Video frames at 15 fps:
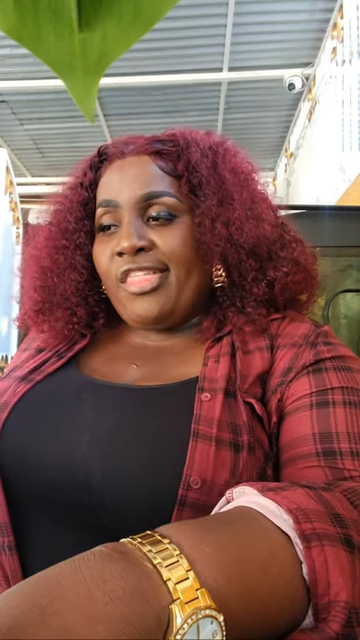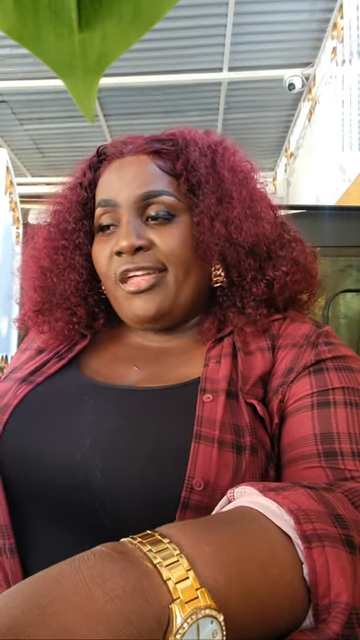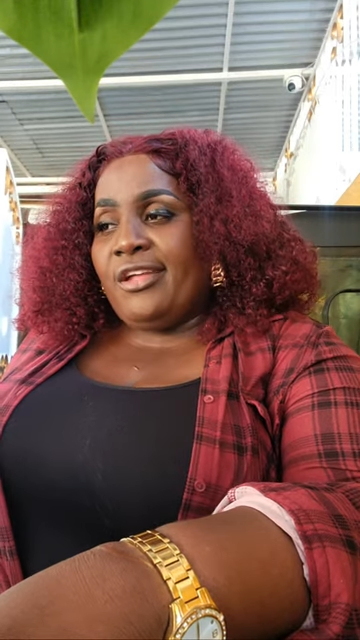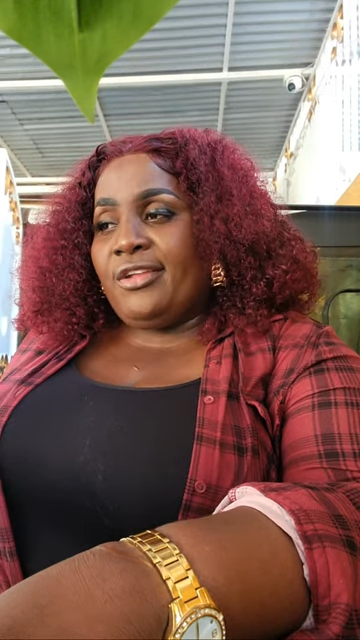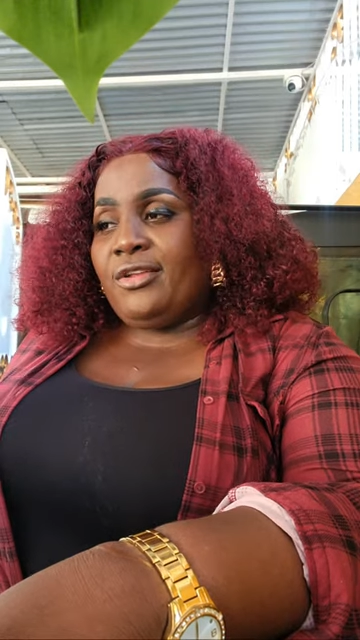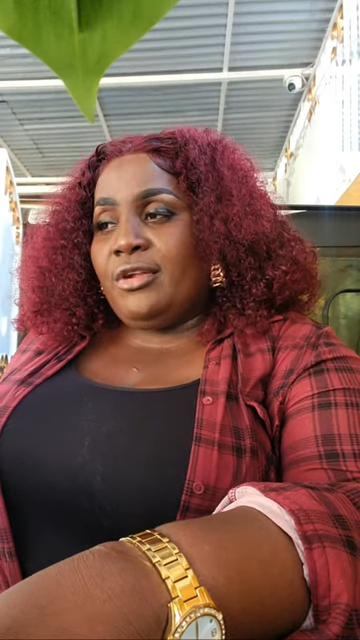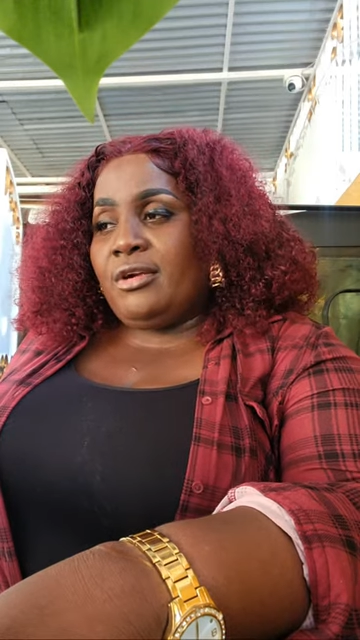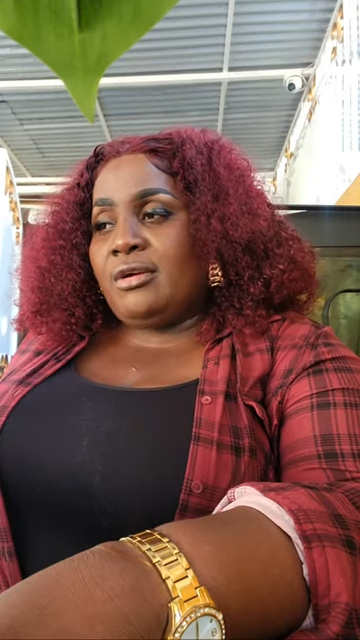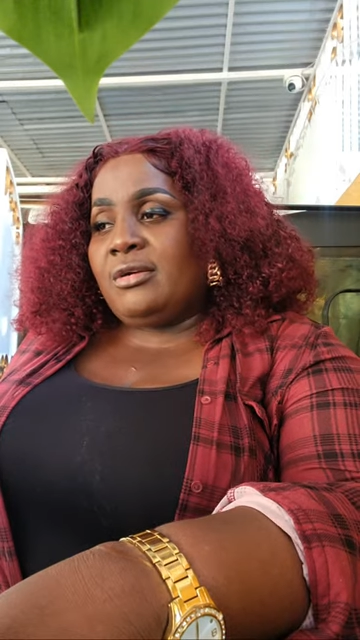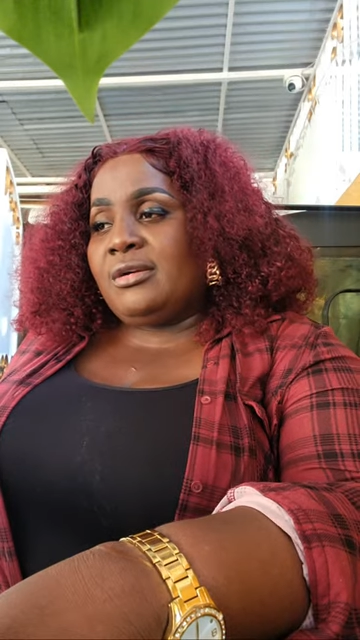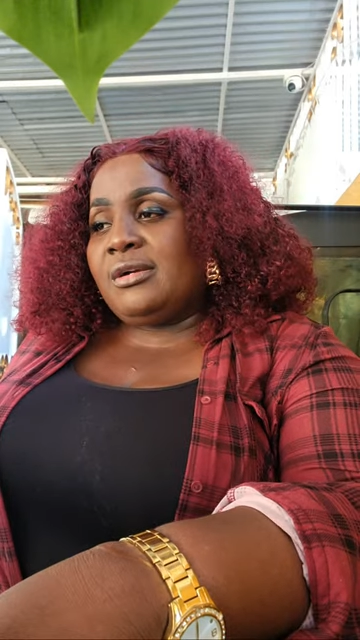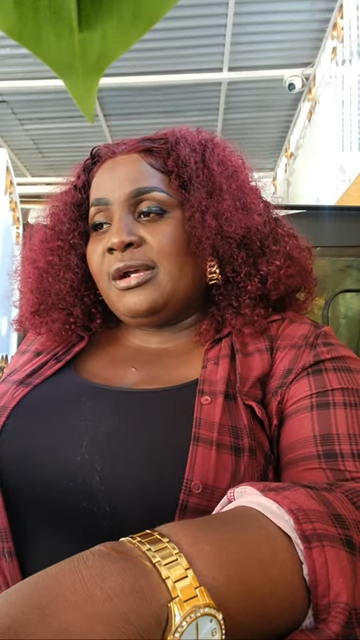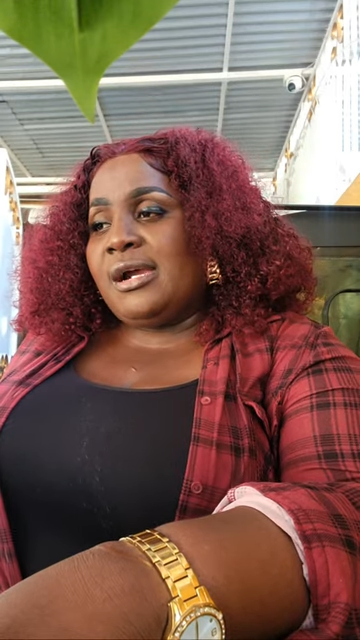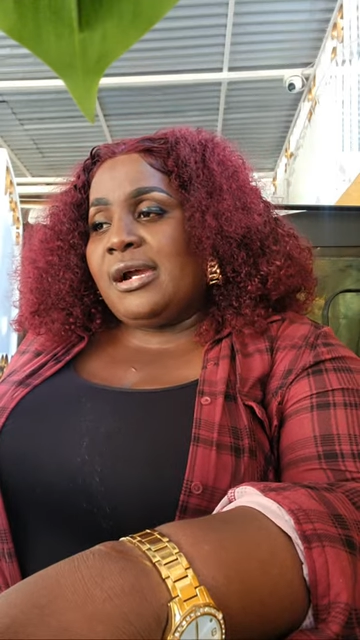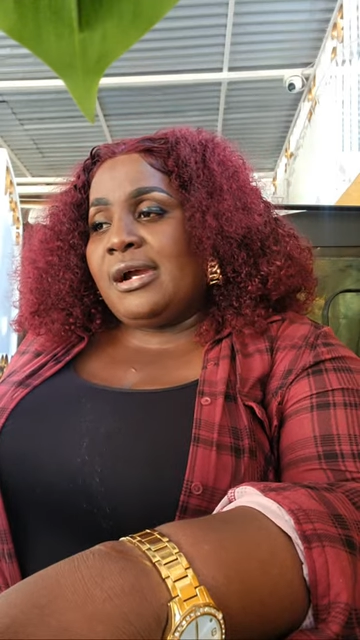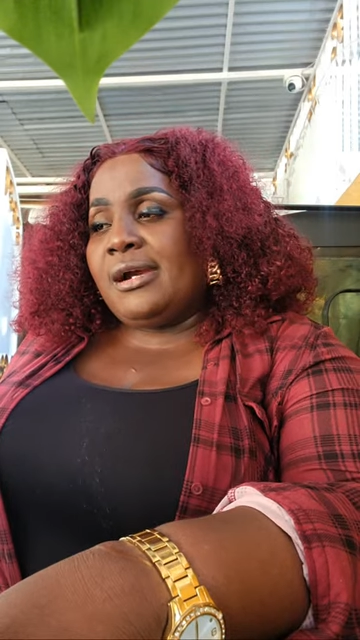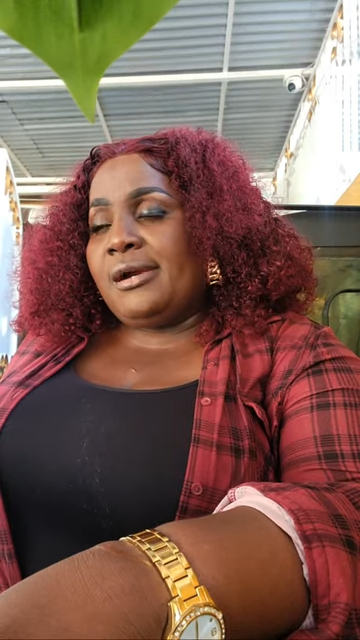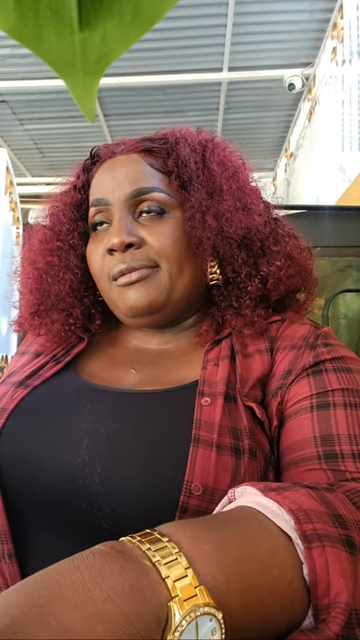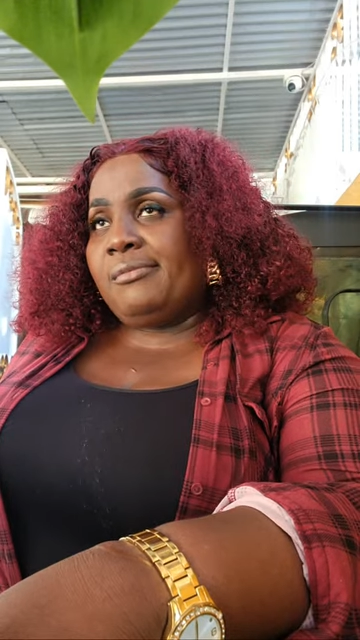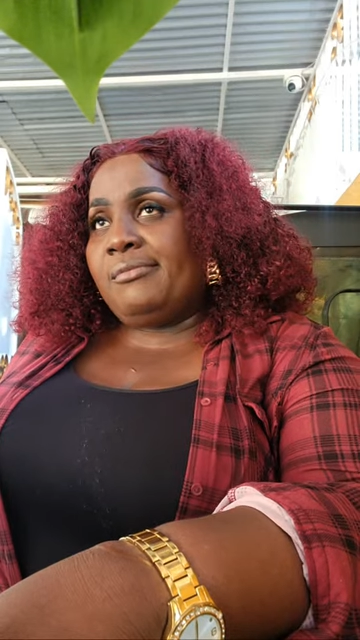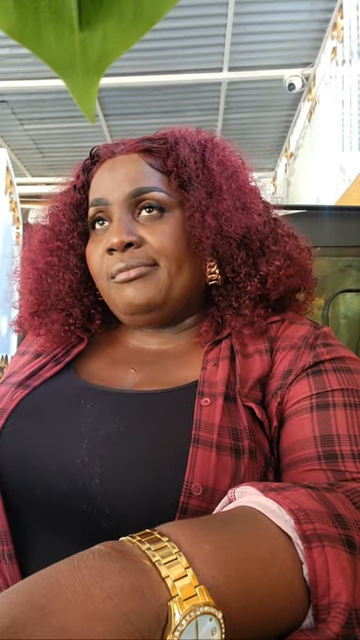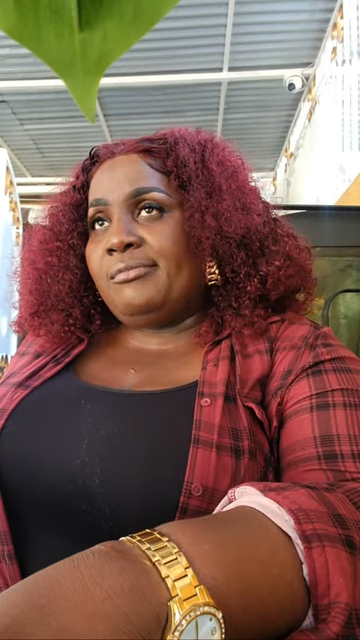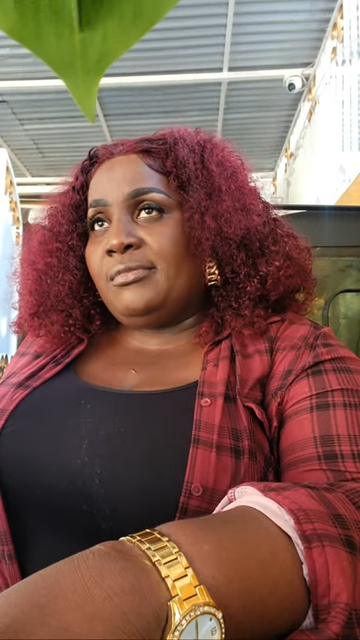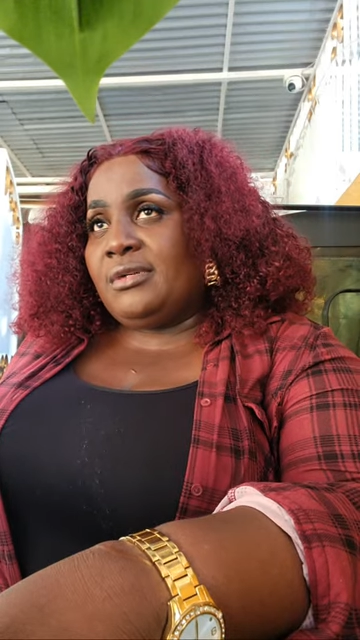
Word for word: You know, um,